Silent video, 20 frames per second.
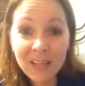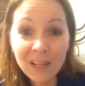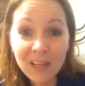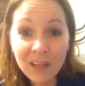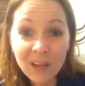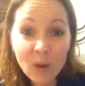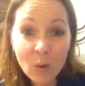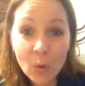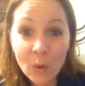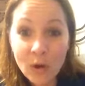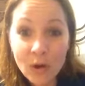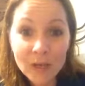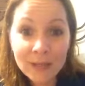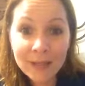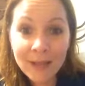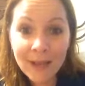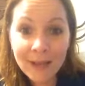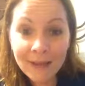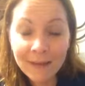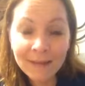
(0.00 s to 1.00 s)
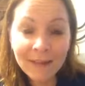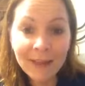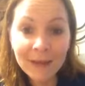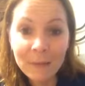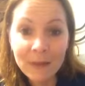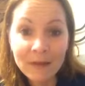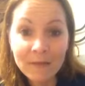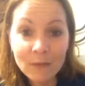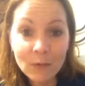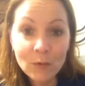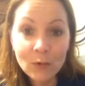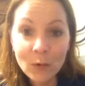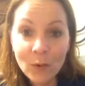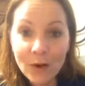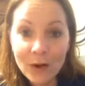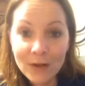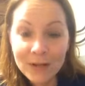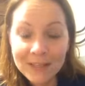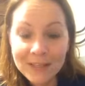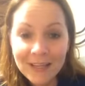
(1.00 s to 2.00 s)
eating quirks yet, like my food
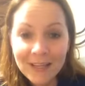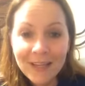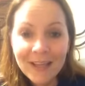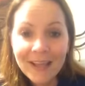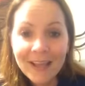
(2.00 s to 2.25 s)
quirks.